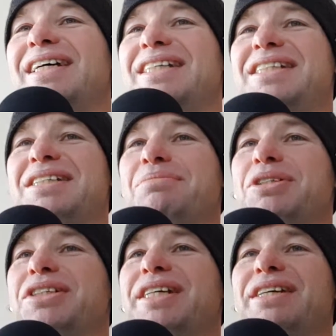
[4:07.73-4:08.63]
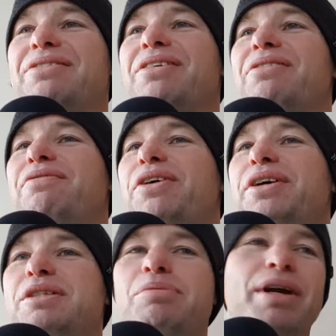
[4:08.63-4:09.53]
He's just a machine. A
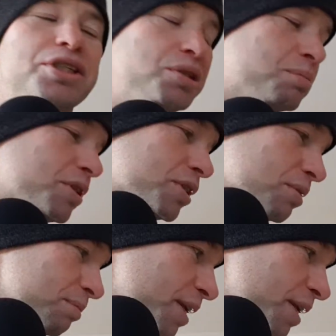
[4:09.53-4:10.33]
very inspirational person.